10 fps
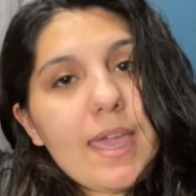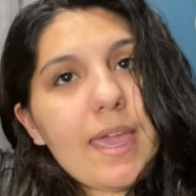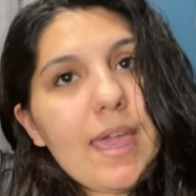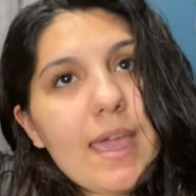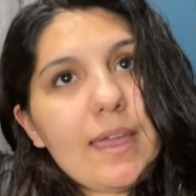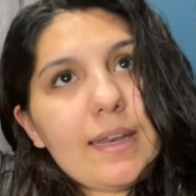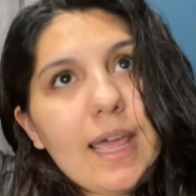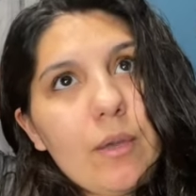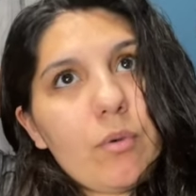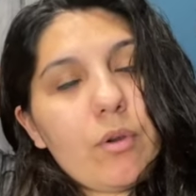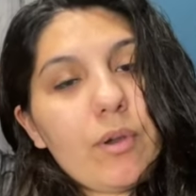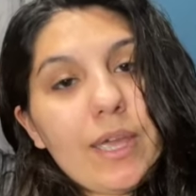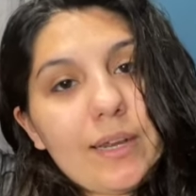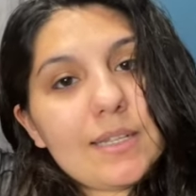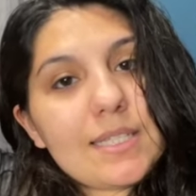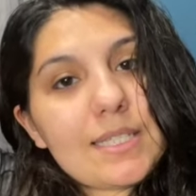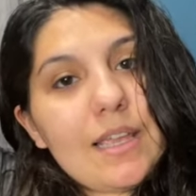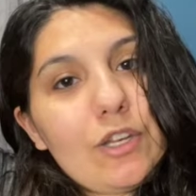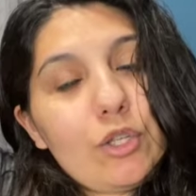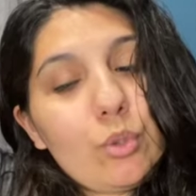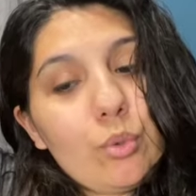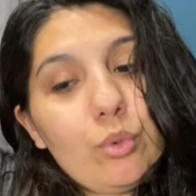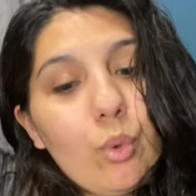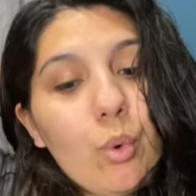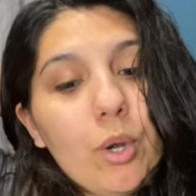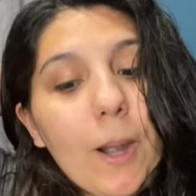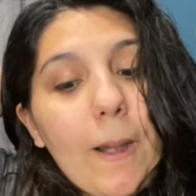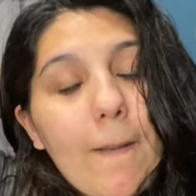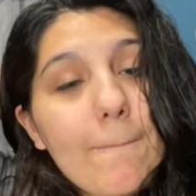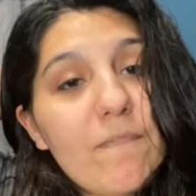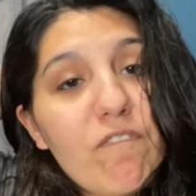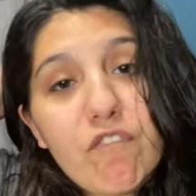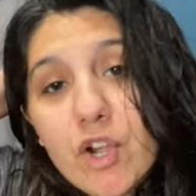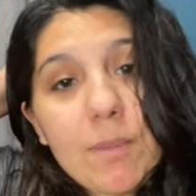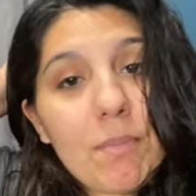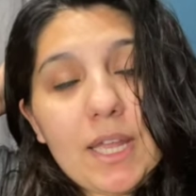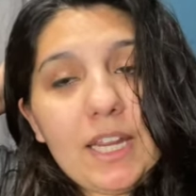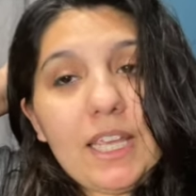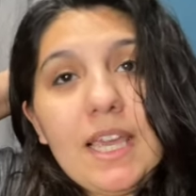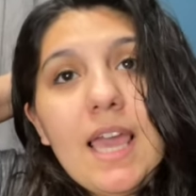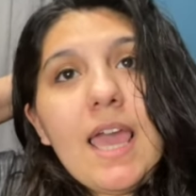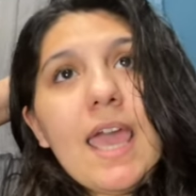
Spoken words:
And I will go ahead and send you your free money.